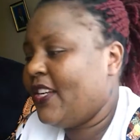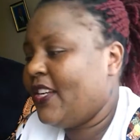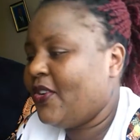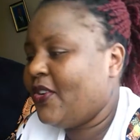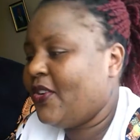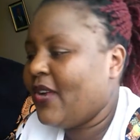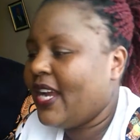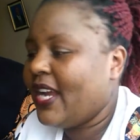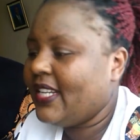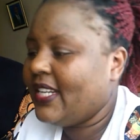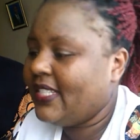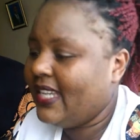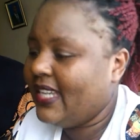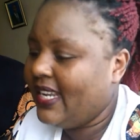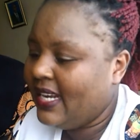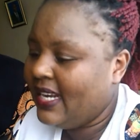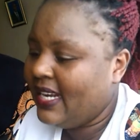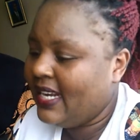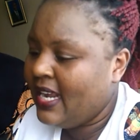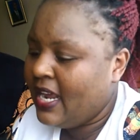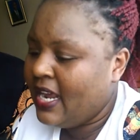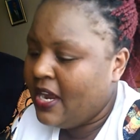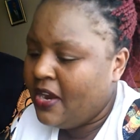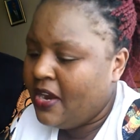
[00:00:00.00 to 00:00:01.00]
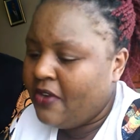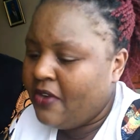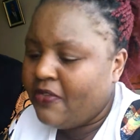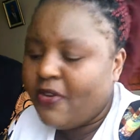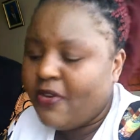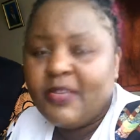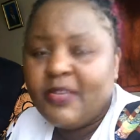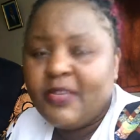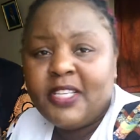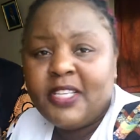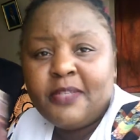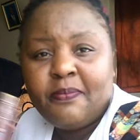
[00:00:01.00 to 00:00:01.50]
And you can tell
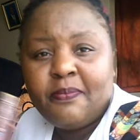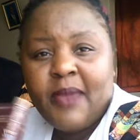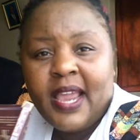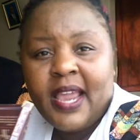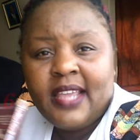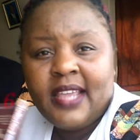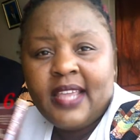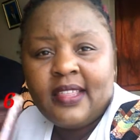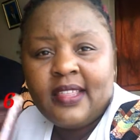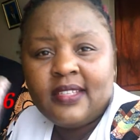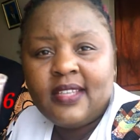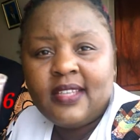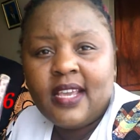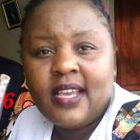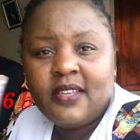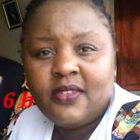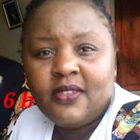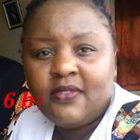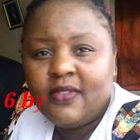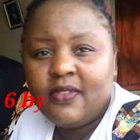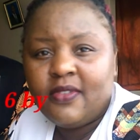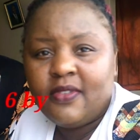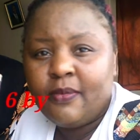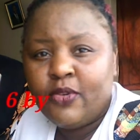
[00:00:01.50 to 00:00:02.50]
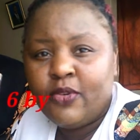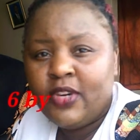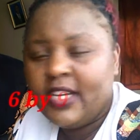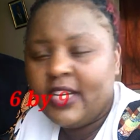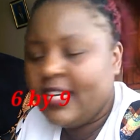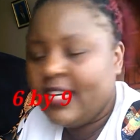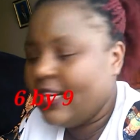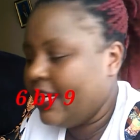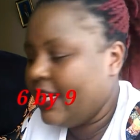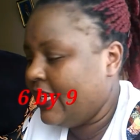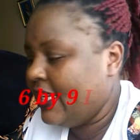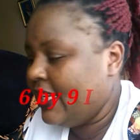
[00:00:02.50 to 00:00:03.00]
from the spine the size of the
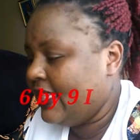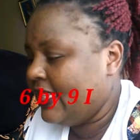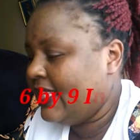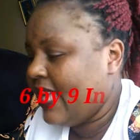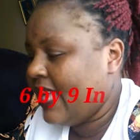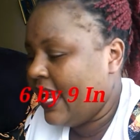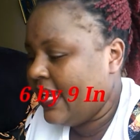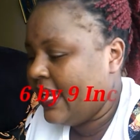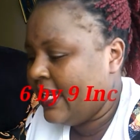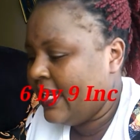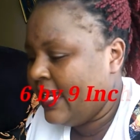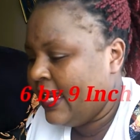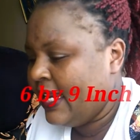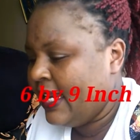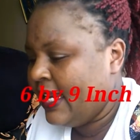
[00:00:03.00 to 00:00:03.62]
book inside,